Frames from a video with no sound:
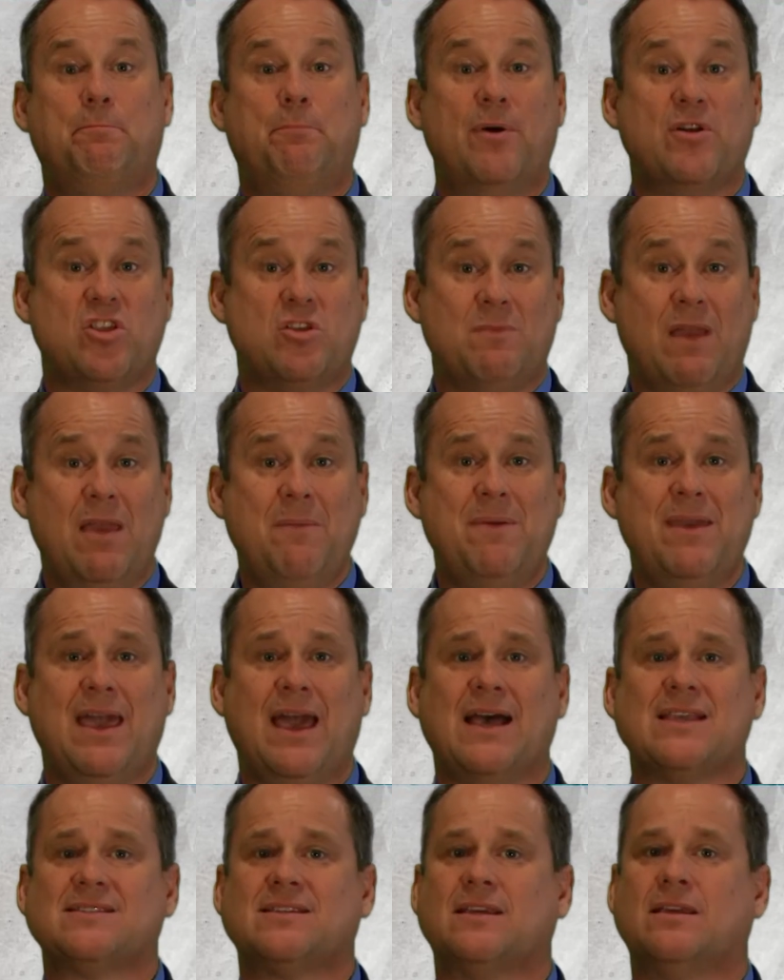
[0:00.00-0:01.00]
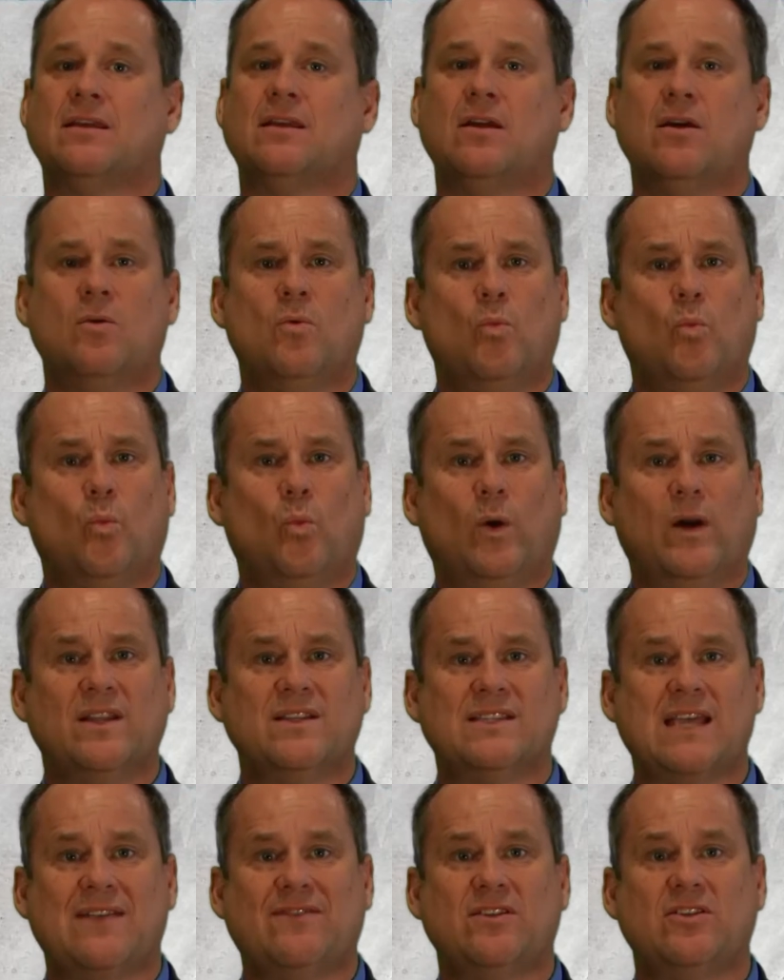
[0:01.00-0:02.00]
But you may be asking, what
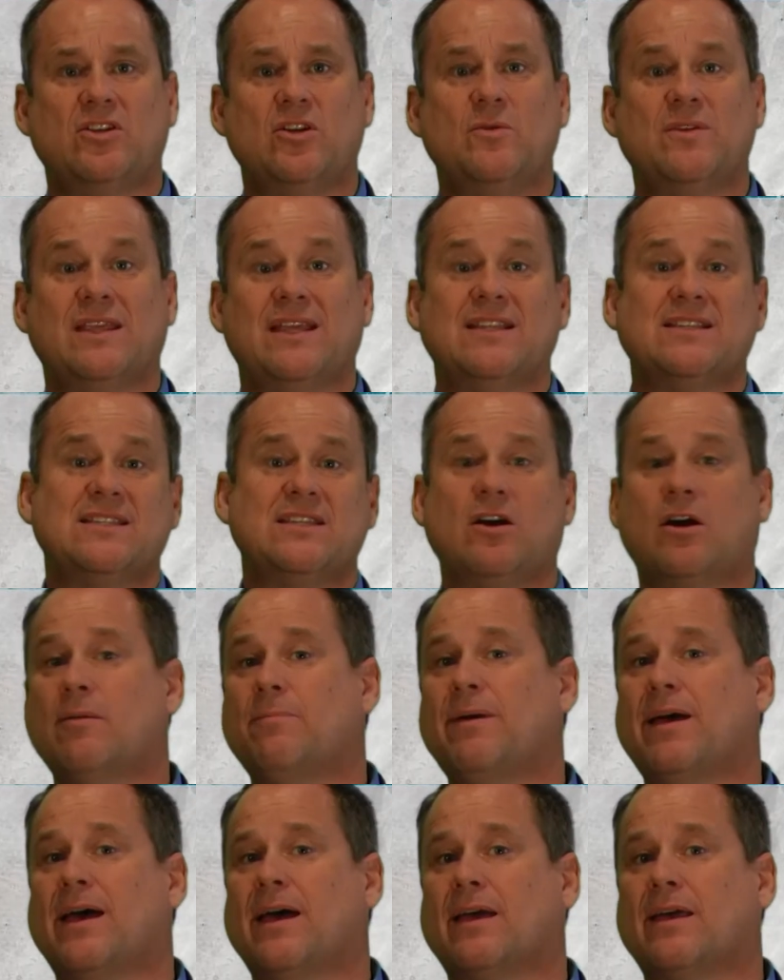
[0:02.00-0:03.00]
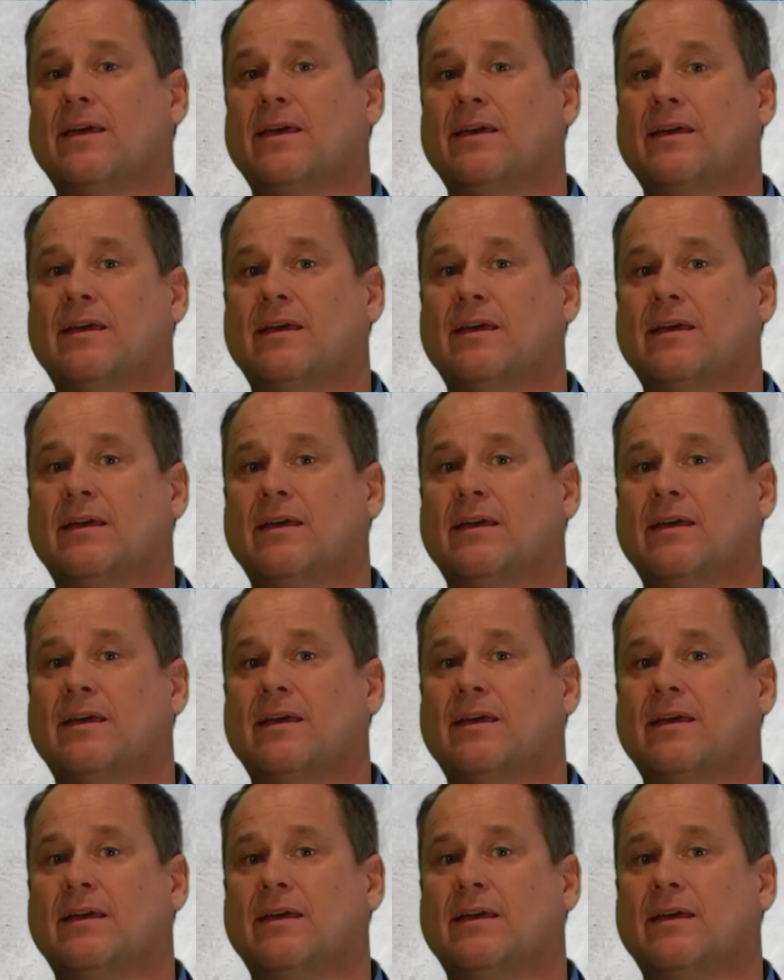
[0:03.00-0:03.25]
does that have to do with NC RPAC?